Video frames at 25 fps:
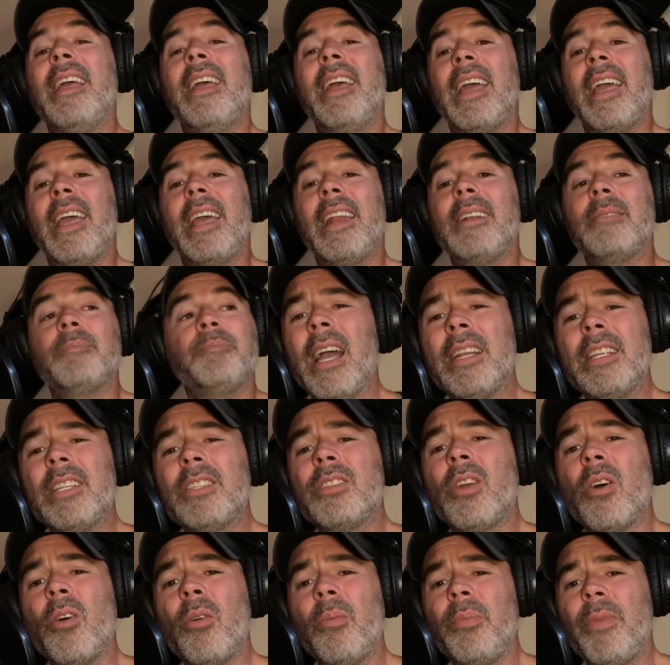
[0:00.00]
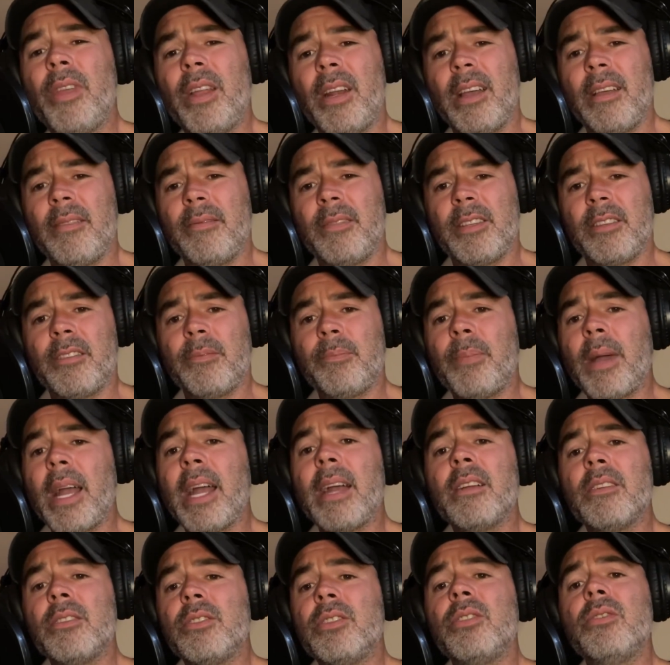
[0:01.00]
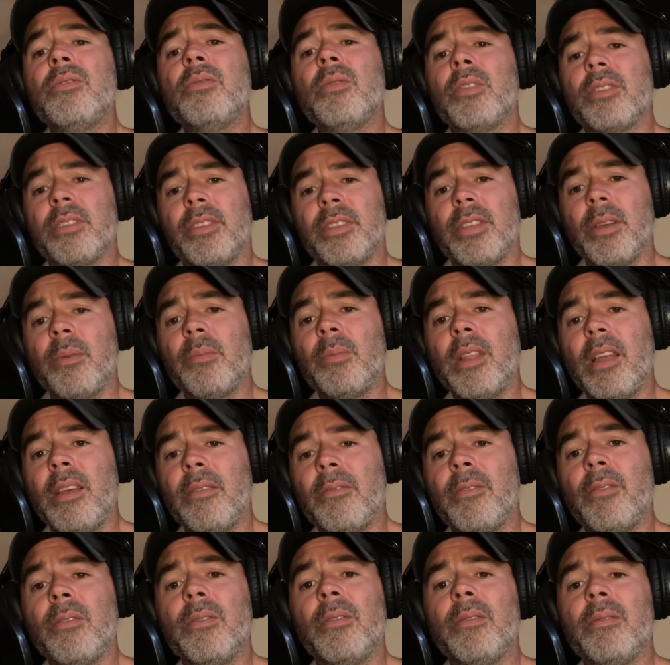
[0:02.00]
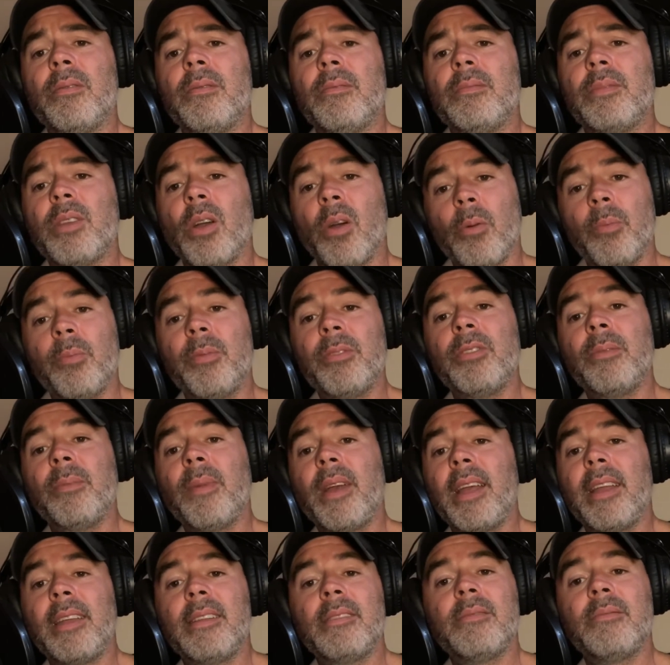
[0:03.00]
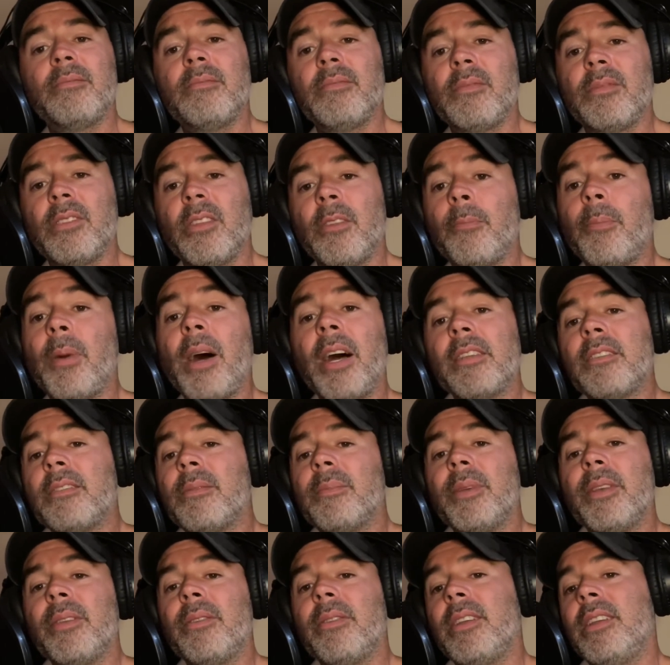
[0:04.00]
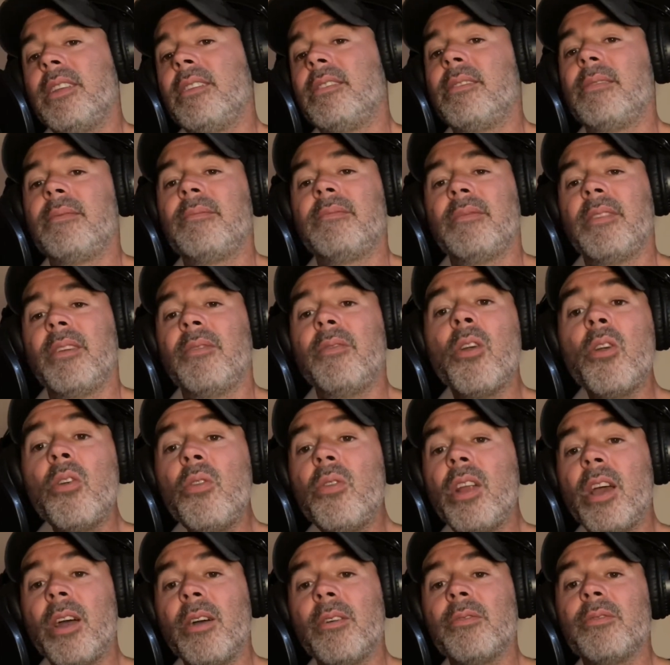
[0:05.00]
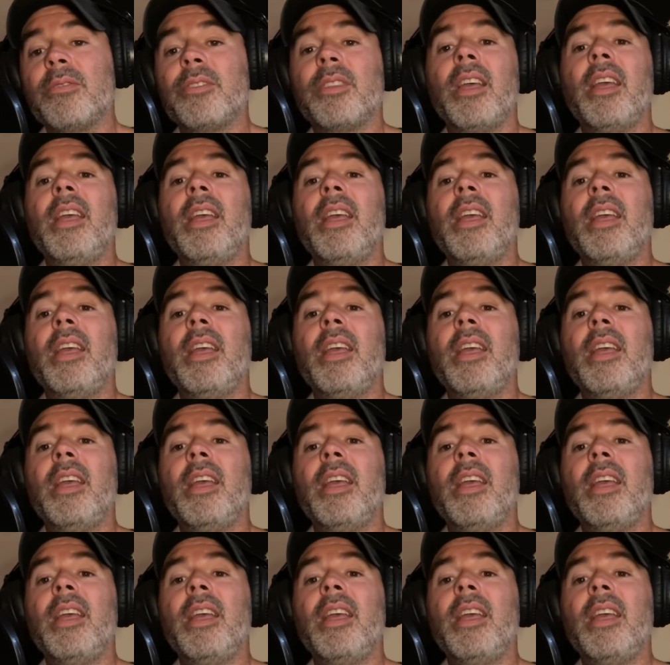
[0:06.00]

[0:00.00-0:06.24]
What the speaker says: And I just hope that I've inspired you on some level to open your mind to the possibilities of who knows.